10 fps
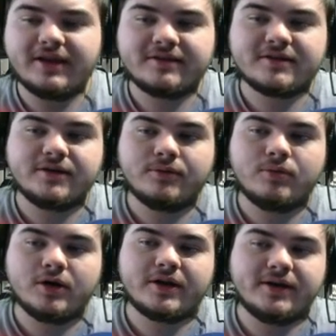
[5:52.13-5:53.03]
It's going to
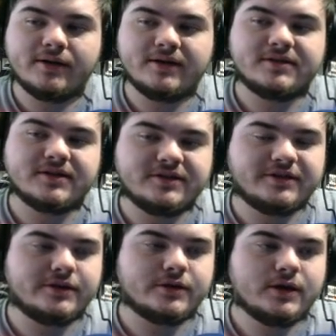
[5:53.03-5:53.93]
work in Lightside
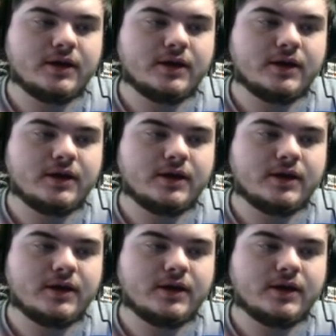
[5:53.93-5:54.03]
Geo.